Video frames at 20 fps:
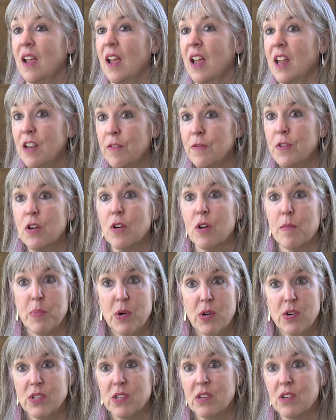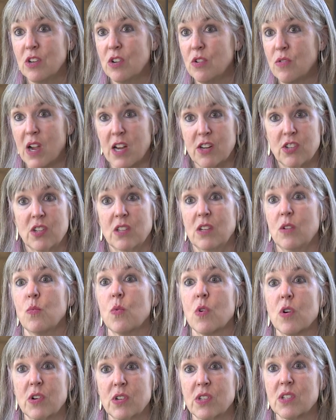And if you're a person who actually
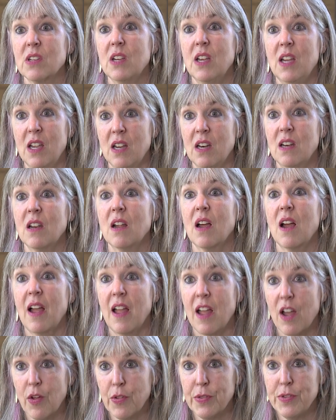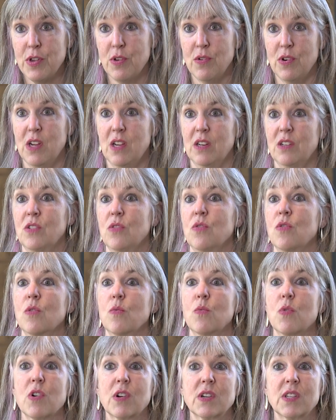works in a health unit or
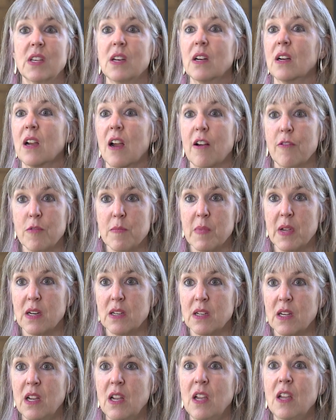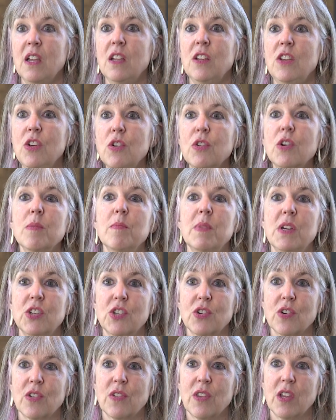works in a government, you can be
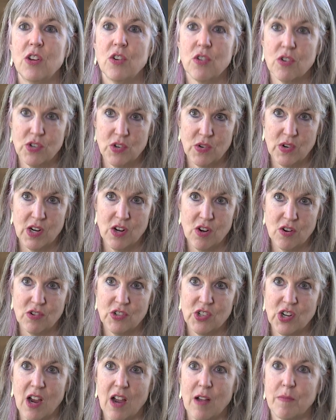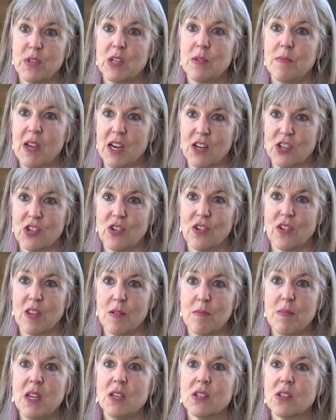sure that you're doing your job to make sure
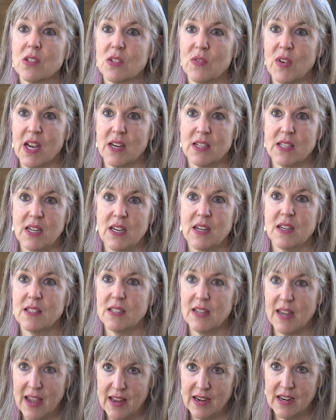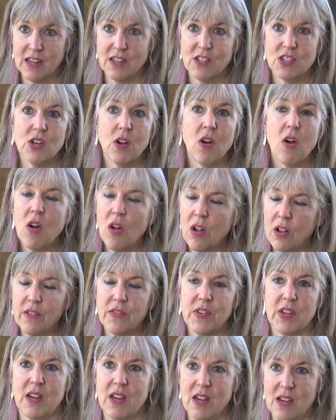that measles vaccine is getting to all
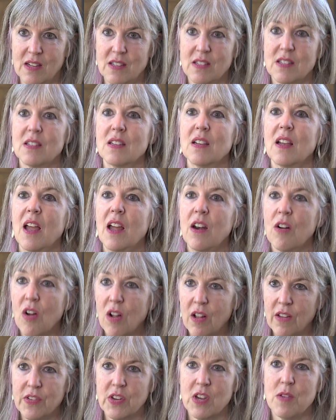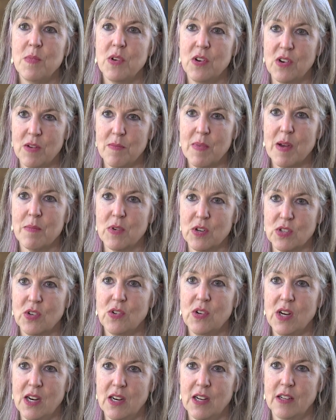of the kids and all of the community members
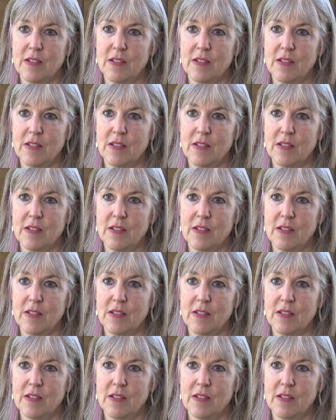who need